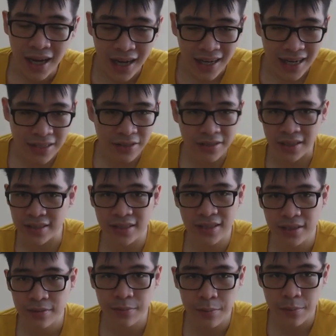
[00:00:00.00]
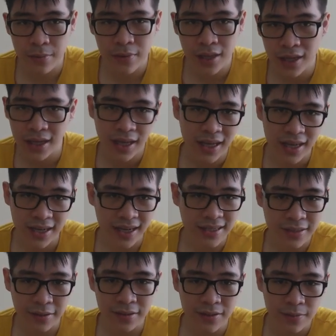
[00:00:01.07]
Knight g6.
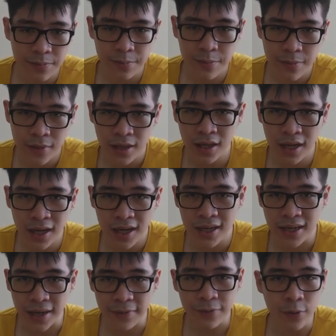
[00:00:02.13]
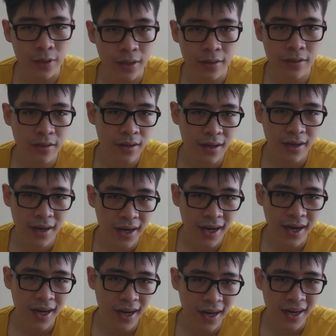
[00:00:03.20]
Castles. Knight 4.
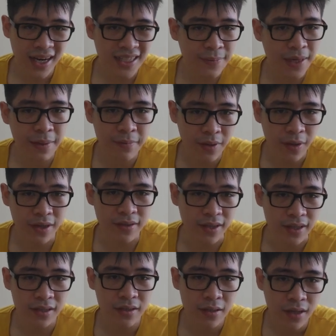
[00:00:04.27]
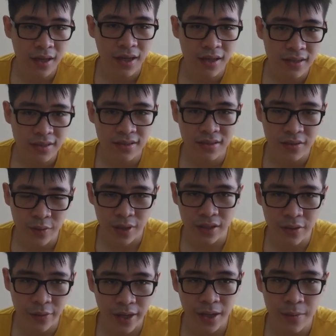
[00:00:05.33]
Nice by him though, I think. Queen
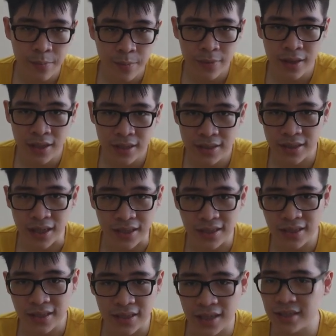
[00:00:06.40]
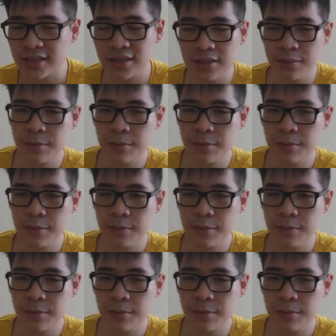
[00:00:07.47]
e3. Takes